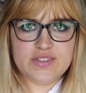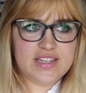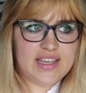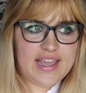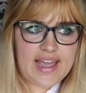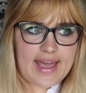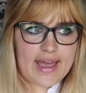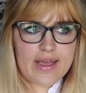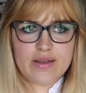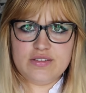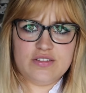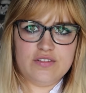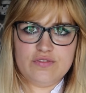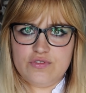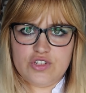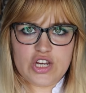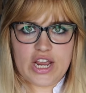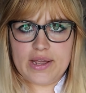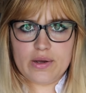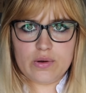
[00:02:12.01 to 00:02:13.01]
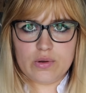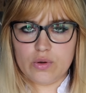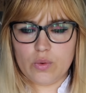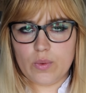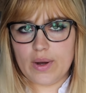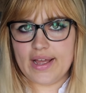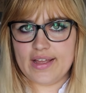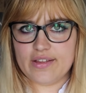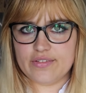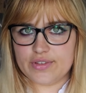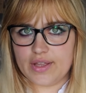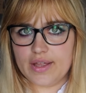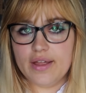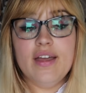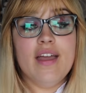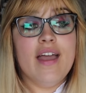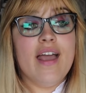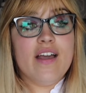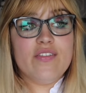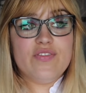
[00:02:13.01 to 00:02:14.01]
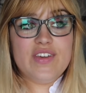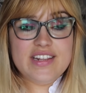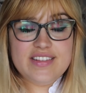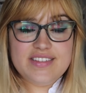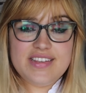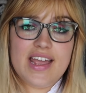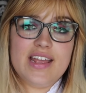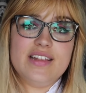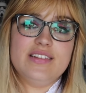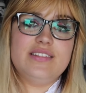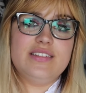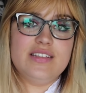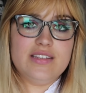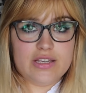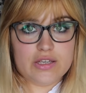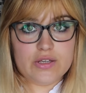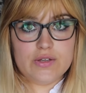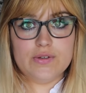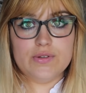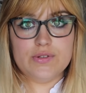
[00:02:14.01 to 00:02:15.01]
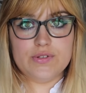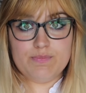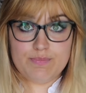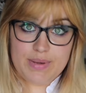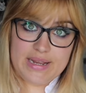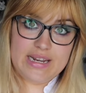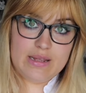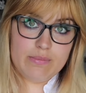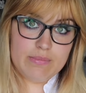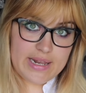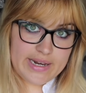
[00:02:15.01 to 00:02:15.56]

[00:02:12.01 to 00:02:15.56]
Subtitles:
to get out of jail" or whatever, they tend to use Billy